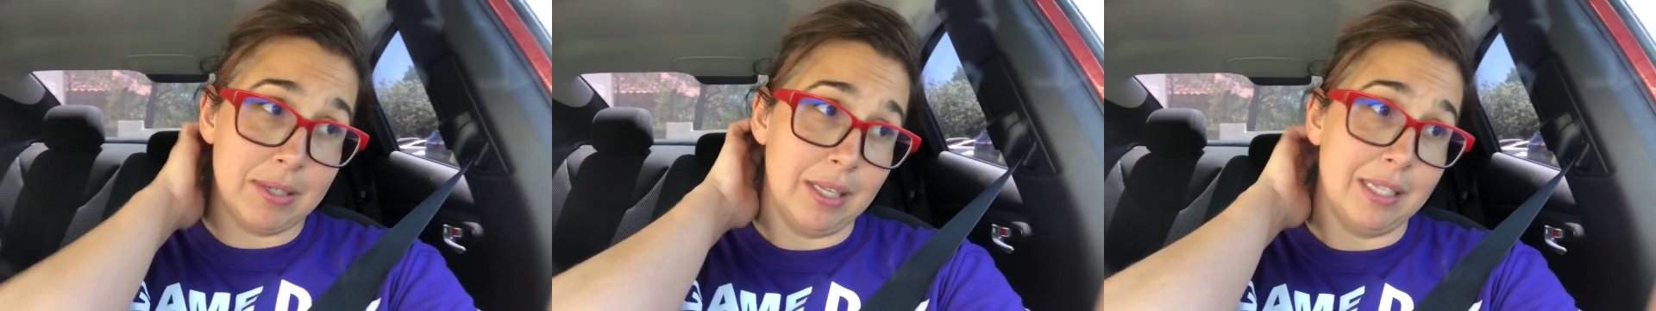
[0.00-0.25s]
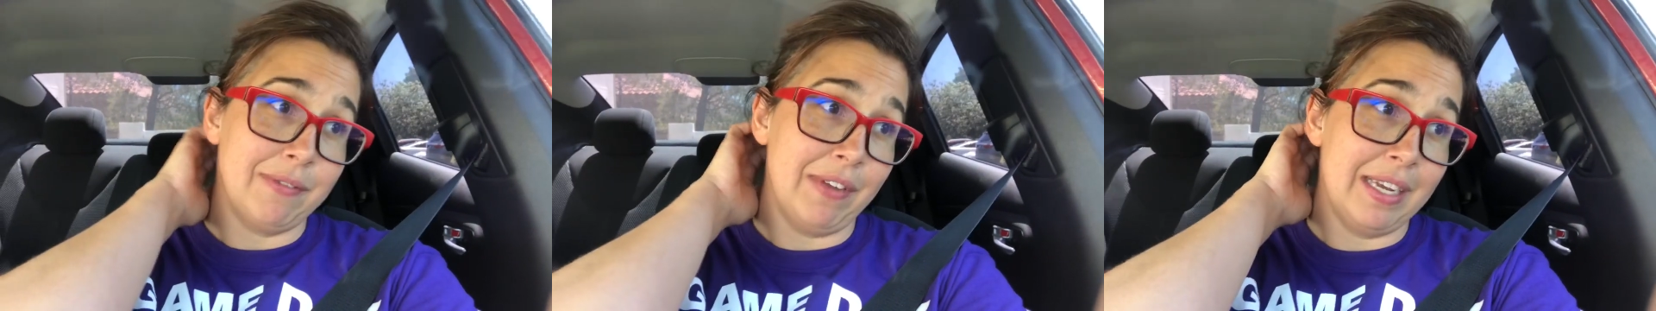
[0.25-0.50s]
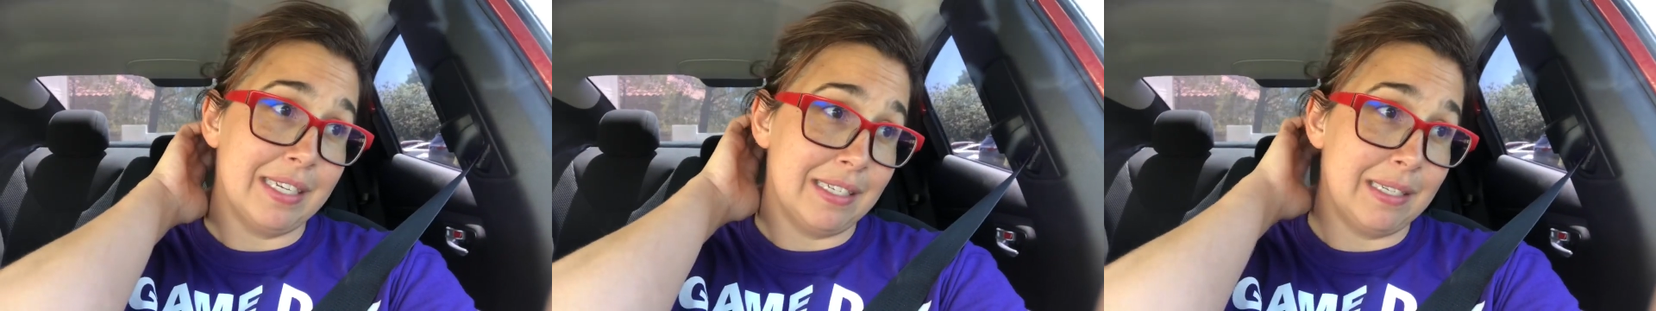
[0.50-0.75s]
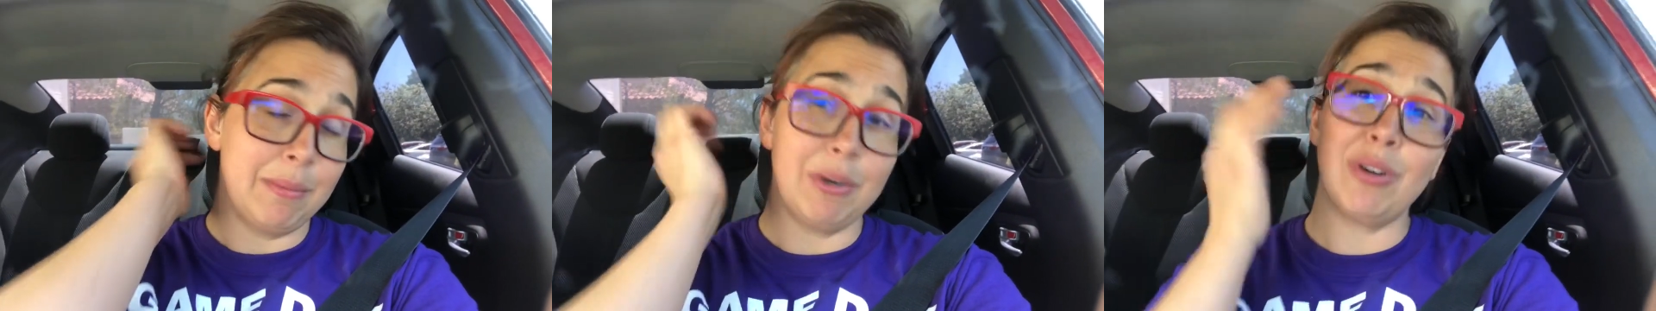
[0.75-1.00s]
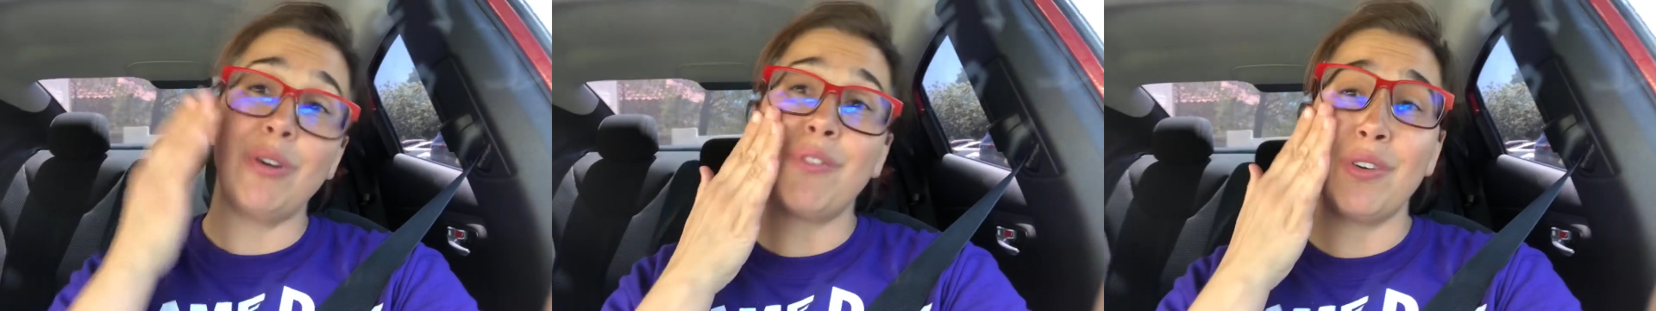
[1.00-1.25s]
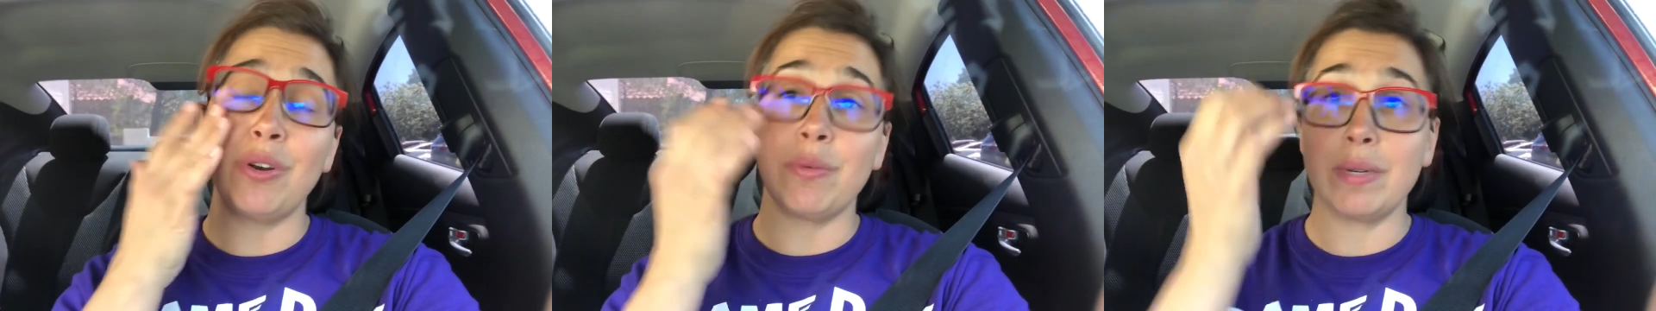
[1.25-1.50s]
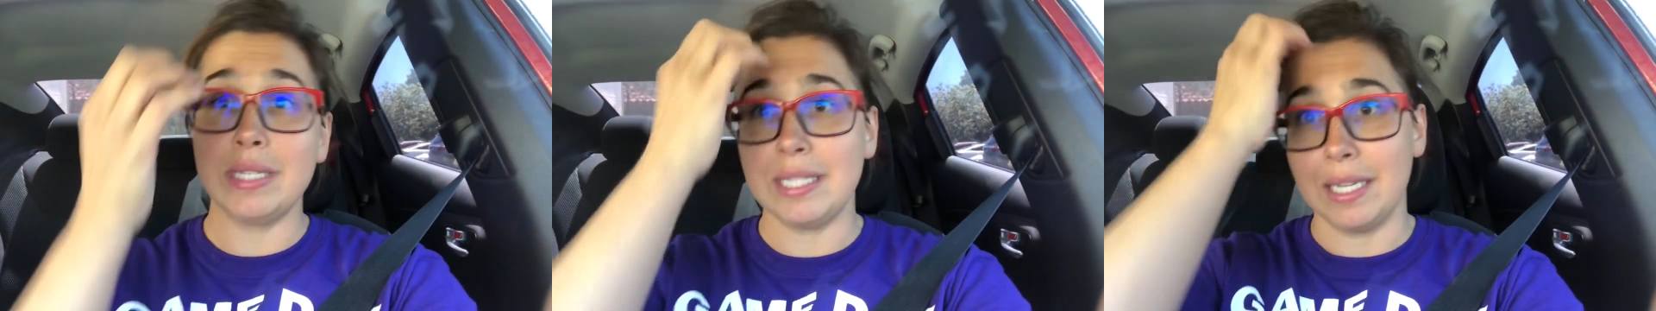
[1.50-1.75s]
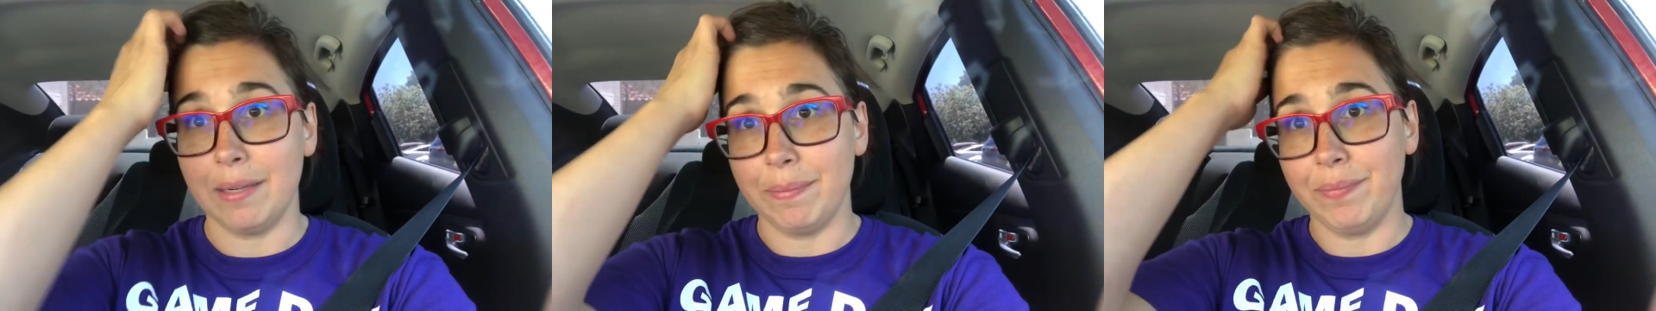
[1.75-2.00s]
to Las Vegas tomorrow for no
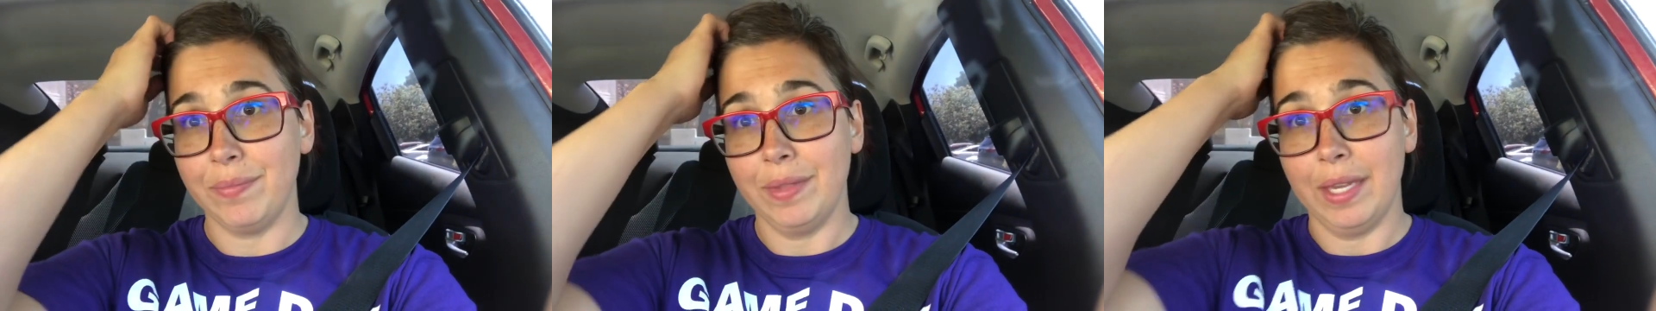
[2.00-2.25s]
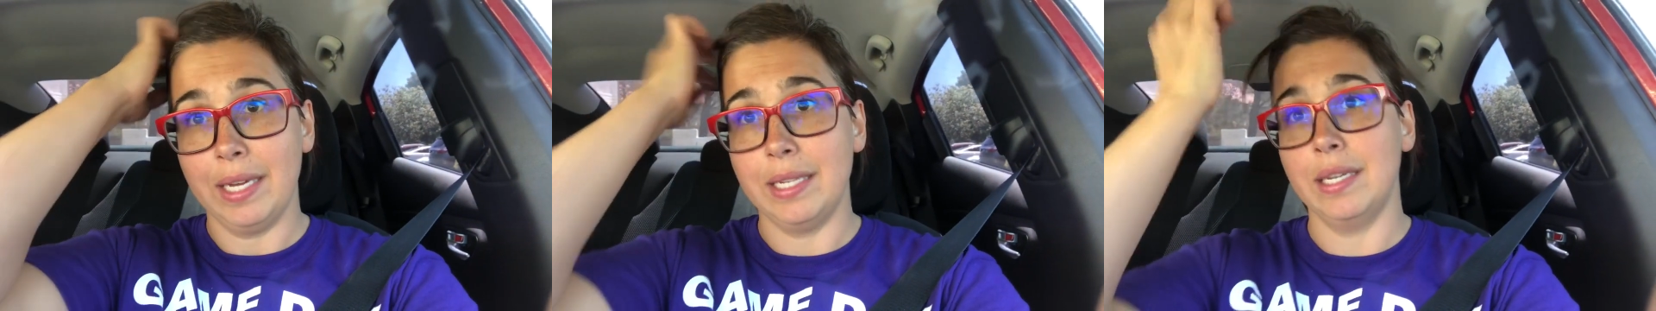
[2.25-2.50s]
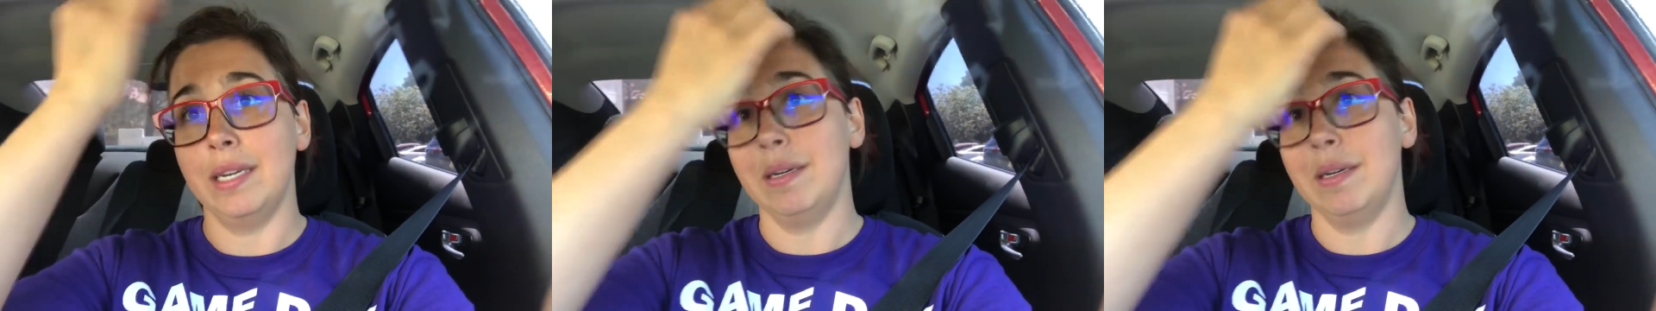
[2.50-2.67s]
reason, that